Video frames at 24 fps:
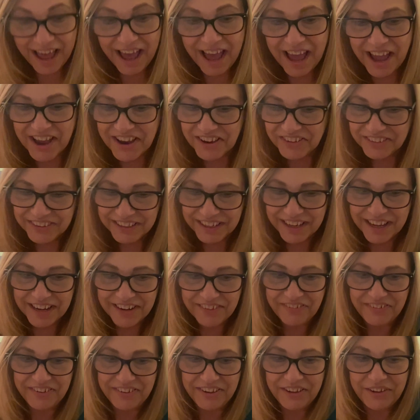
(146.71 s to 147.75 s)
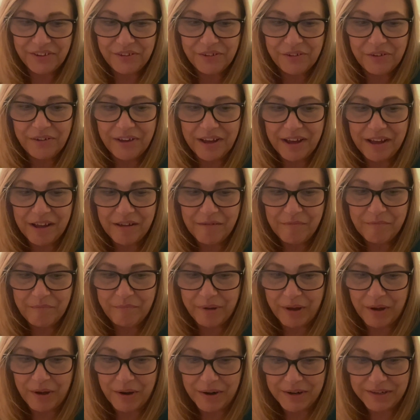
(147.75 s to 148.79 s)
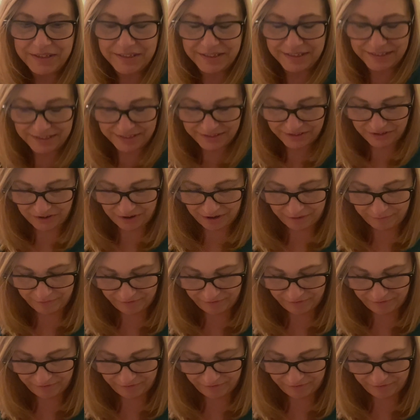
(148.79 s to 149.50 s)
I only got a few um, bars this time